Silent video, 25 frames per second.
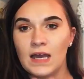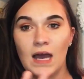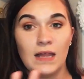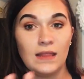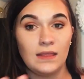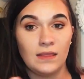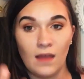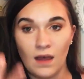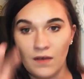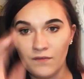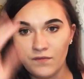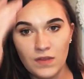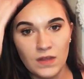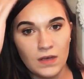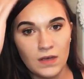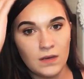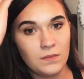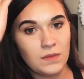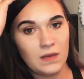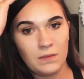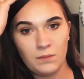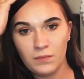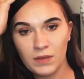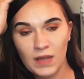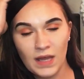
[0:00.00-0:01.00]
I love them.
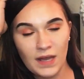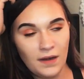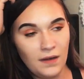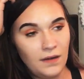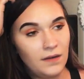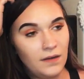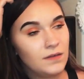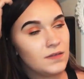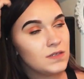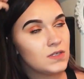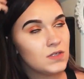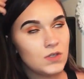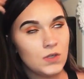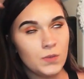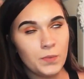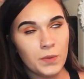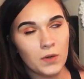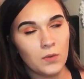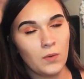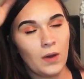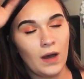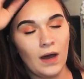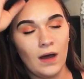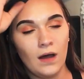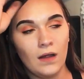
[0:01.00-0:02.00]
They blend
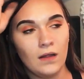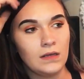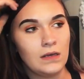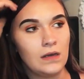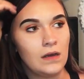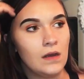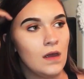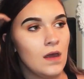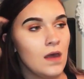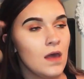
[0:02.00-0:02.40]
super well and